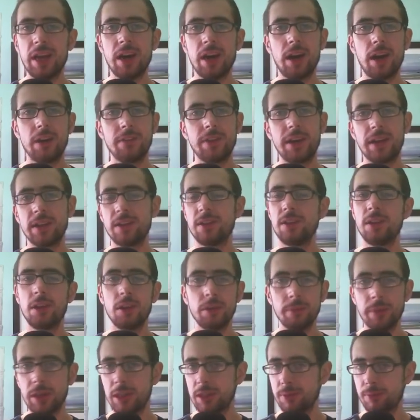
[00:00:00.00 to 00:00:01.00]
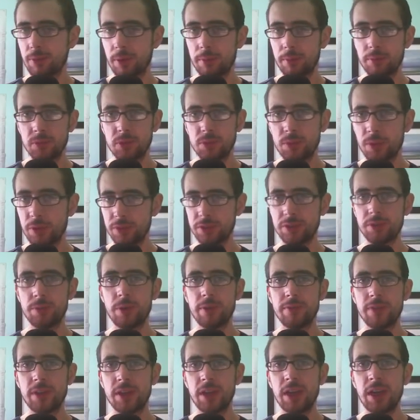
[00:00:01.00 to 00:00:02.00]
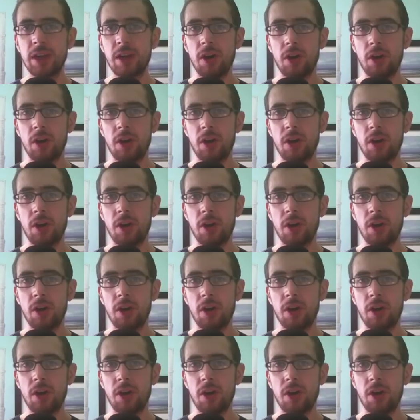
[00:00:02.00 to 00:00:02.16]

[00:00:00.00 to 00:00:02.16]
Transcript: I've had no major problems whatsoever